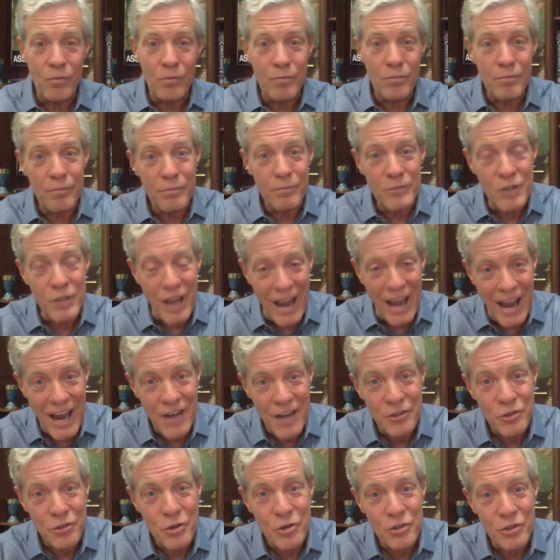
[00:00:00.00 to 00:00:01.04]
to ask
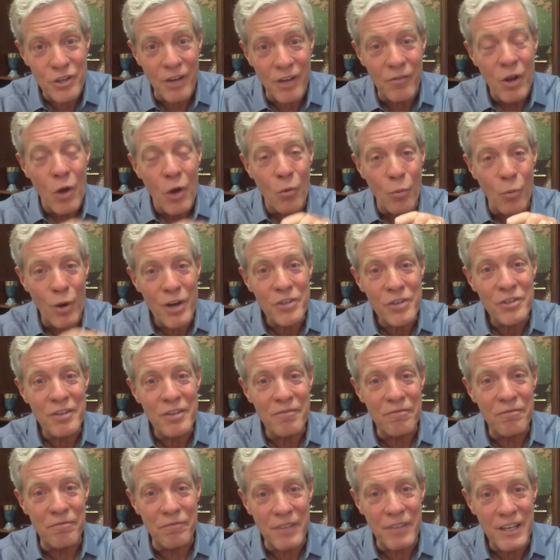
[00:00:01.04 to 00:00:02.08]
yourself, what does it
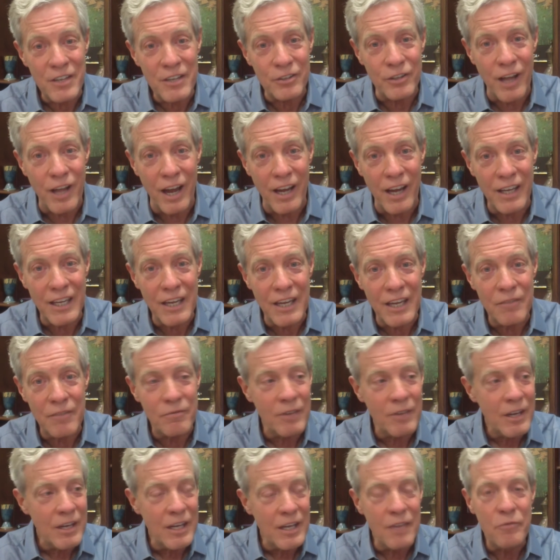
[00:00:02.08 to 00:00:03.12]
feel like
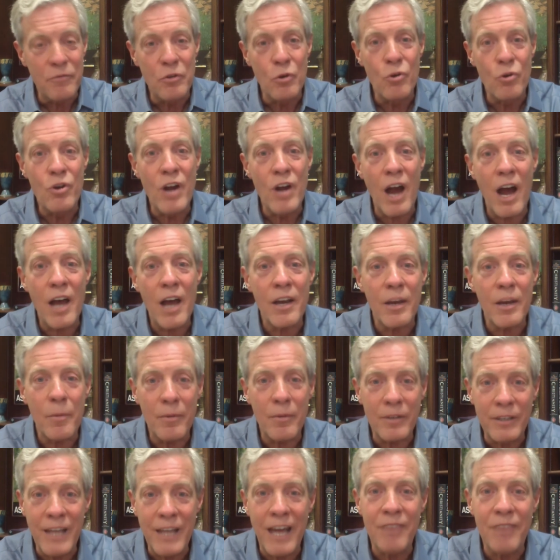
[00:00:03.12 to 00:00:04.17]
if you're not
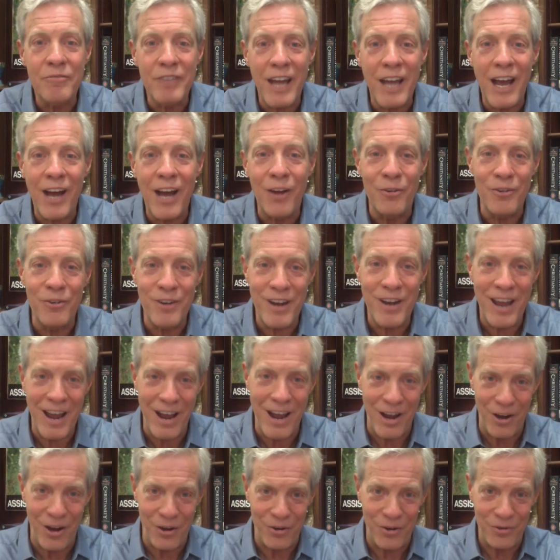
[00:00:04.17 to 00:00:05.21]
left out
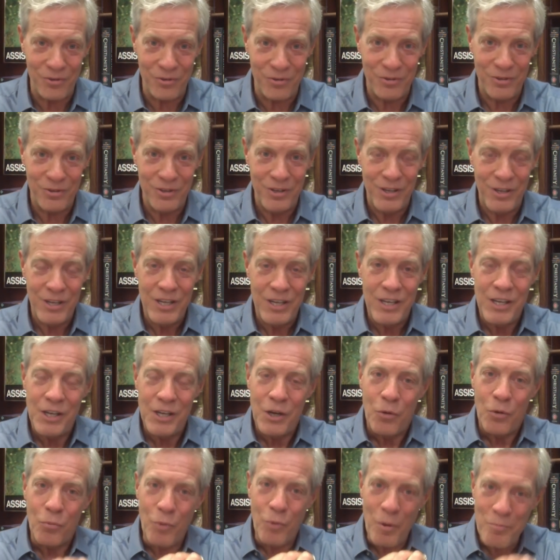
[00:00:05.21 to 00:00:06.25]
now?
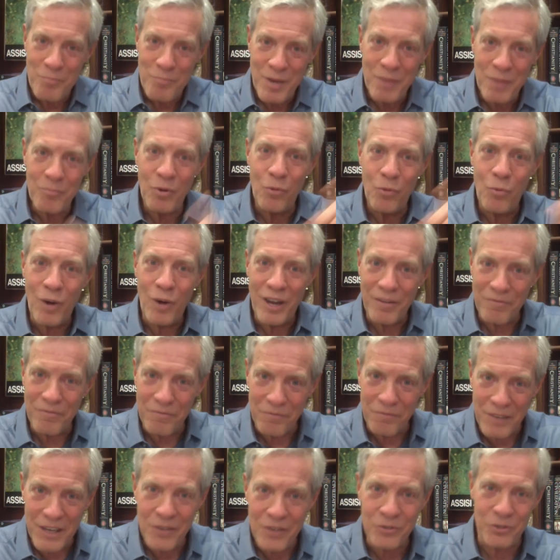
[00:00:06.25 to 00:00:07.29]
Remember what it
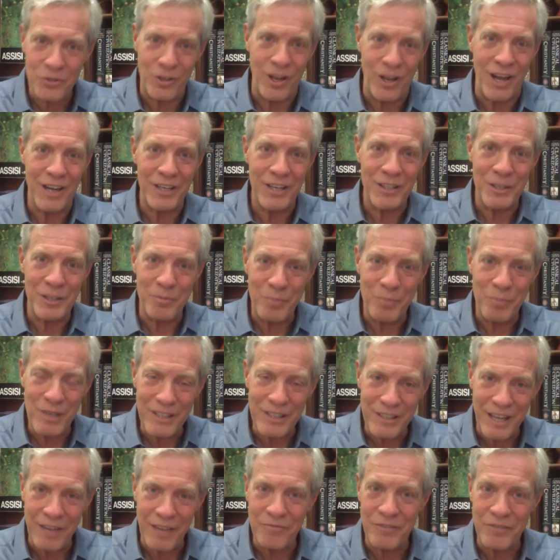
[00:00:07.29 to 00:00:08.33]
feels like to be
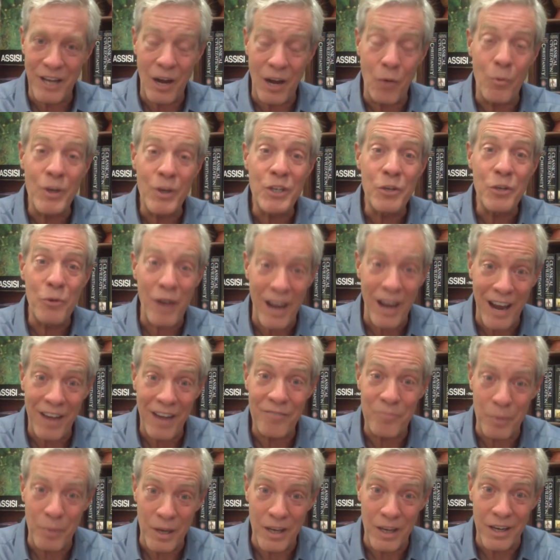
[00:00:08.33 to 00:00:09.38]
left out when you have
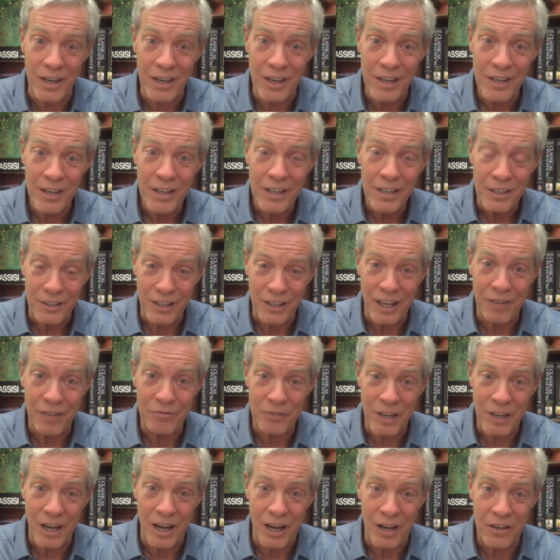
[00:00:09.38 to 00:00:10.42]
been left
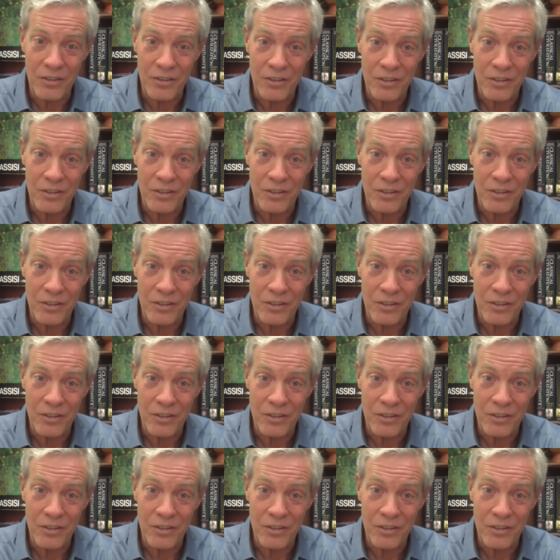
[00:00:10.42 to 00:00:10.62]
out.